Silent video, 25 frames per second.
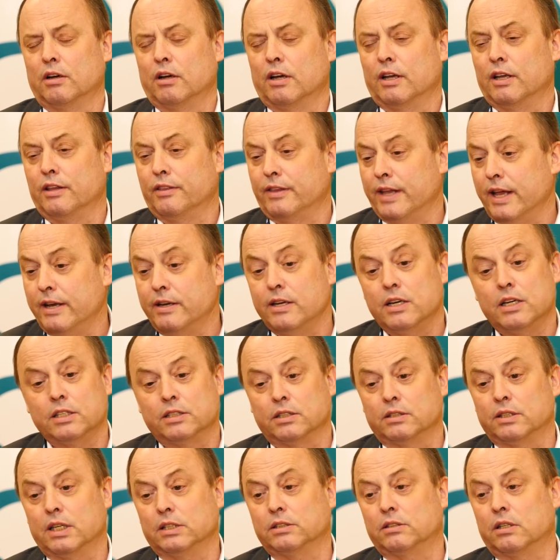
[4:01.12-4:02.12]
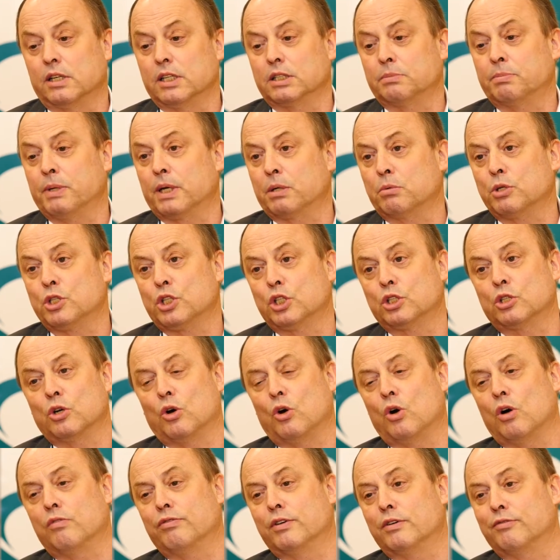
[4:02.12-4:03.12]
Then there's another aspect which is
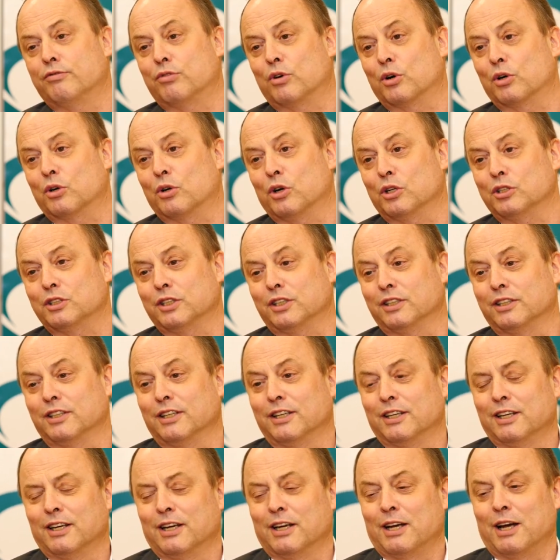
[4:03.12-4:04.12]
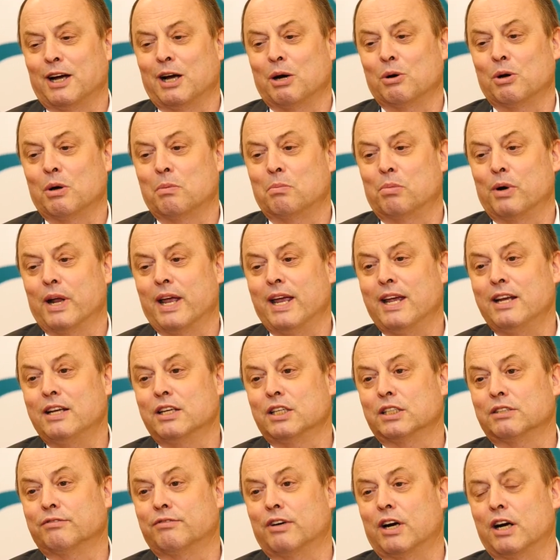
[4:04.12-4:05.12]
often forgotten. Our brain
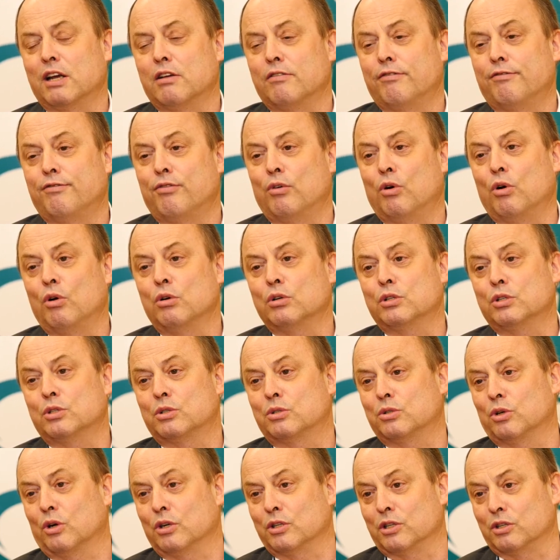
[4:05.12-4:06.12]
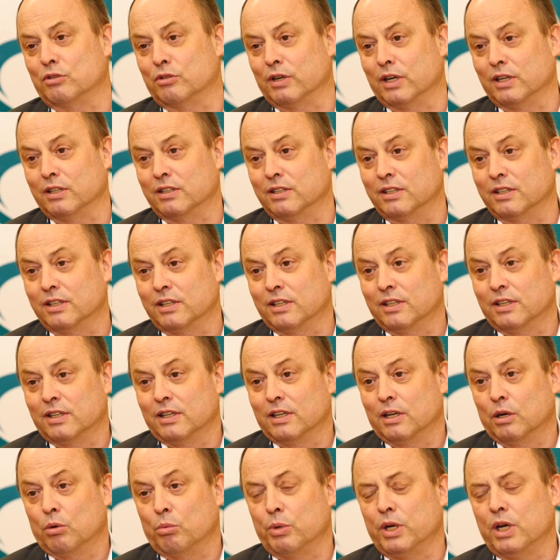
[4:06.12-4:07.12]
is very fault tolerant.
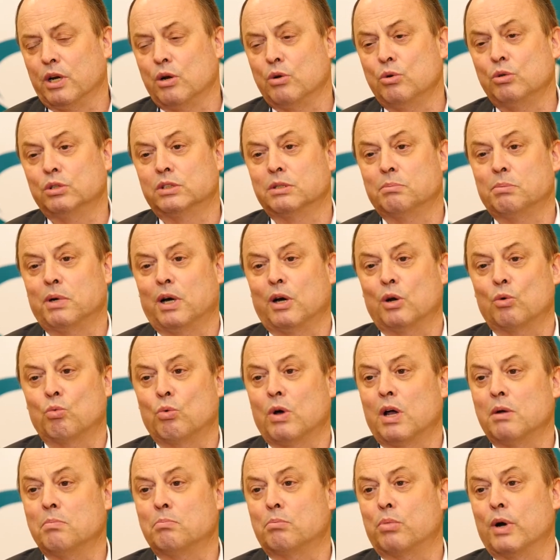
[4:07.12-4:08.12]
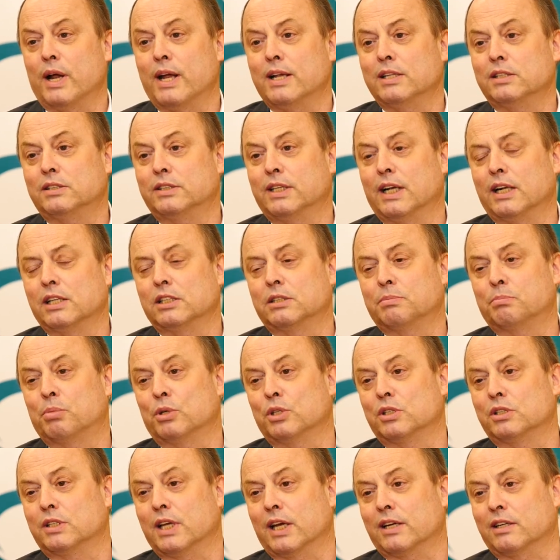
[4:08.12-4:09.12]
We lose about one brain cells
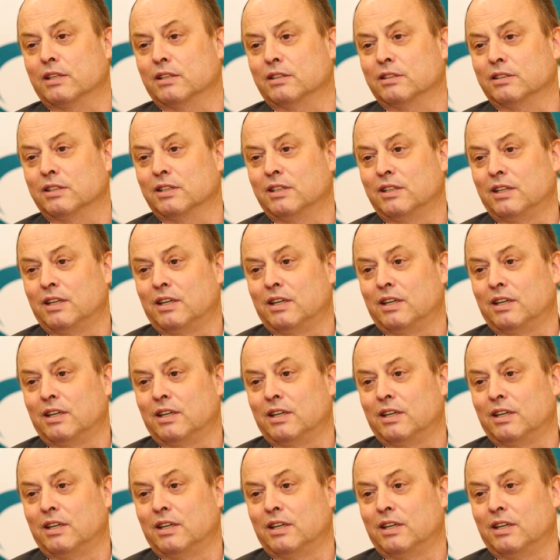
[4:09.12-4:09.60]
per second.